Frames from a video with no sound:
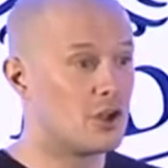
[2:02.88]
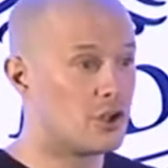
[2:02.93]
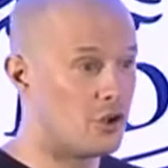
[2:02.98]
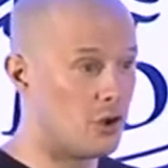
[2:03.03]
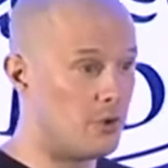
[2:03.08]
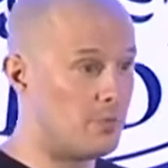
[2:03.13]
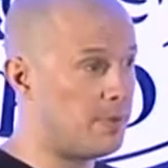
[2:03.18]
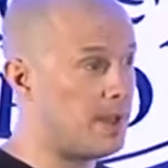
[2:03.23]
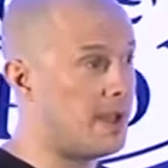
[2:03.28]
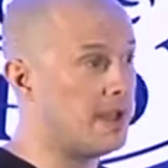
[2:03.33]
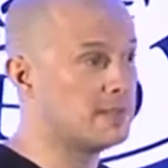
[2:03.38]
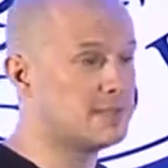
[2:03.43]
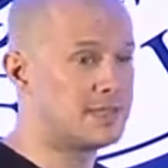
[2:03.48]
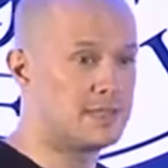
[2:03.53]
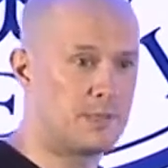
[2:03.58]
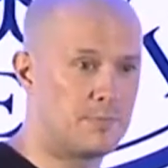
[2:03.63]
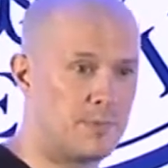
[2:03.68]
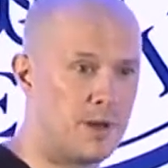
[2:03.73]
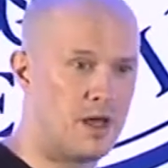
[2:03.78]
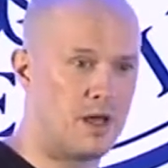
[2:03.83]
compounds in
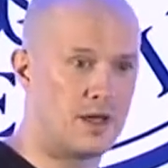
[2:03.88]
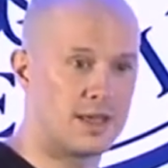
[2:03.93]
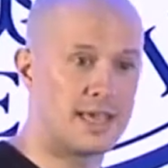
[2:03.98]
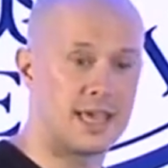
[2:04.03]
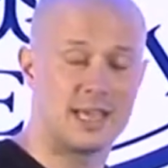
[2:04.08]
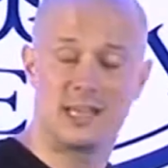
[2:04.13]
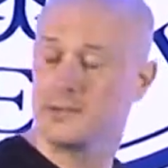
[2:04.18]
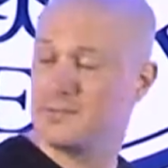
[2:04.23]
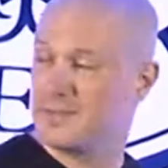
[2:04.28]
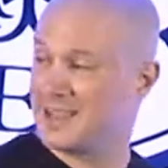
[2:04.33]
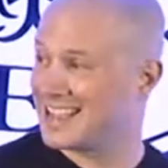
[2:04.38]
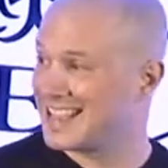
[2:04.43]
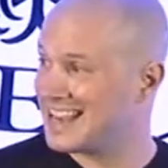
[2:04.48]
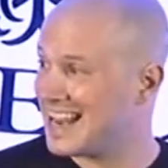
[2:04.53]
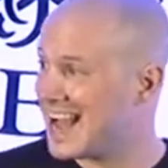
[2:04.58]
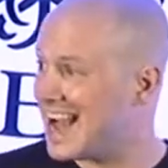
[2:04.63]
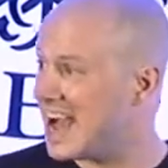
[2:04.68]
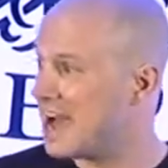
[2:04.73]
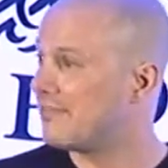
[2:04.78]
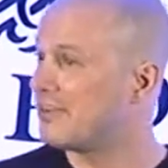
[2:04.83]
the plant kingdom that can
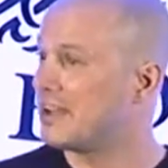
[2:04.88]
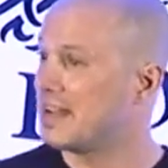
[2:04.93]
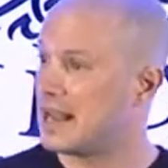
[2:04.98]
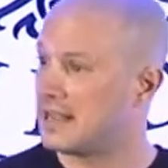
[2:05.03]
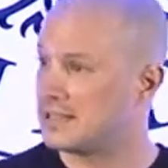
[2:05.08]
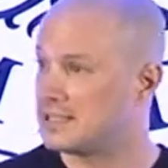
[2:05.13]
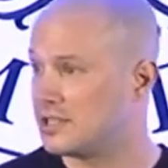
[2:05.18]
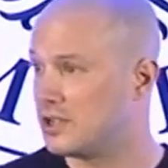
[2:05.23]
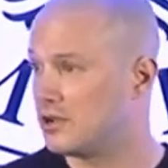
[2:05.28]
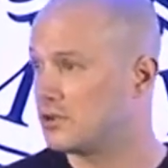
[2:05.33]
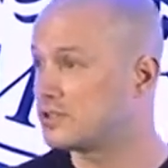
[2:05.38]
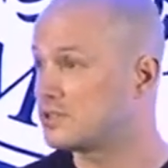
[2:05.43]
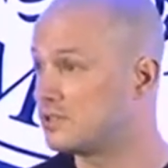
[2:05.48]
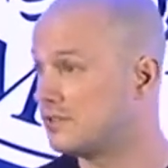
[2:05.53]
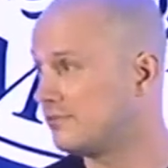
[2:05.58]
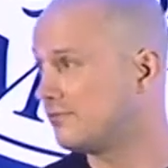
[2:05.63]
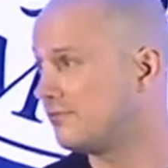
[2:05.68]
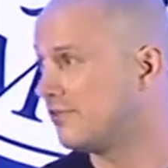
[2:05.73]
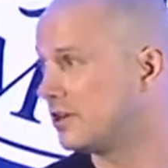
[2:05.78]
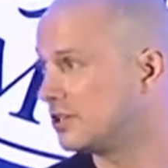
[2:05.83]
have an
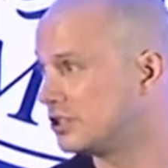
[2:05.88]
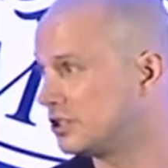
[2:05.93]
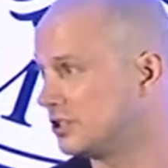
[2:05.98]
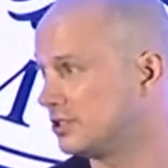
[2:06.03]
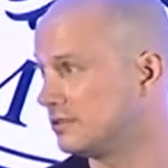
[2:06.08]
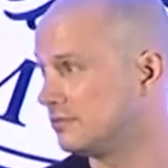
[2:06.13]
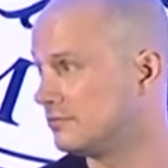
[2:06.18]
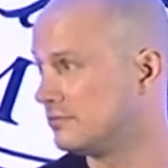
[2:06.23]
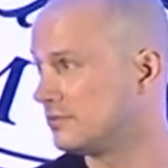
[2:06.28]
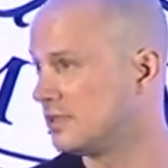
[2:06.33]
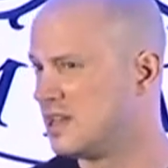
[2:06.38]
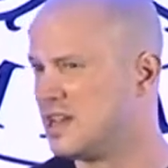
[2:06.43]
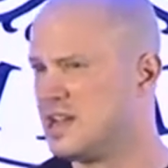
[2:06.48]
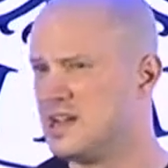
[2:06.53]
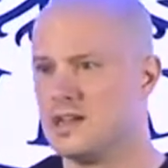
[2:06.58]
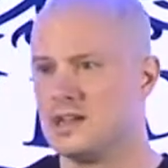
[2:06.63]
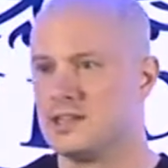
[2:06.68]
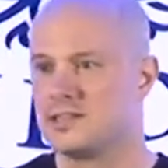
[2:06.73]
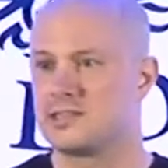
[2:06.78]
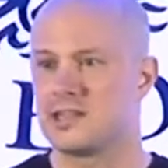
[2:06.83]
antioxidant function.
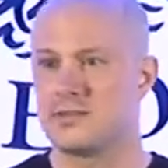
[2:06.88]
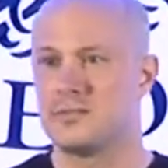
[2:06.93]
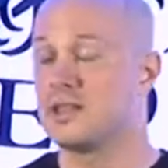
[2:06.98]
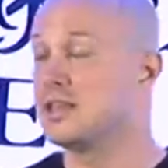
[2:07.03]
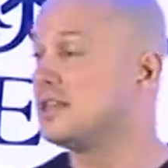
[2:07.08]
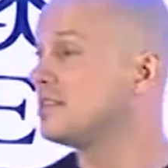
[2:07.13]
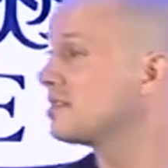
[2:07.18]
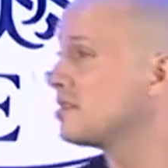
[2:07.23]
Some of these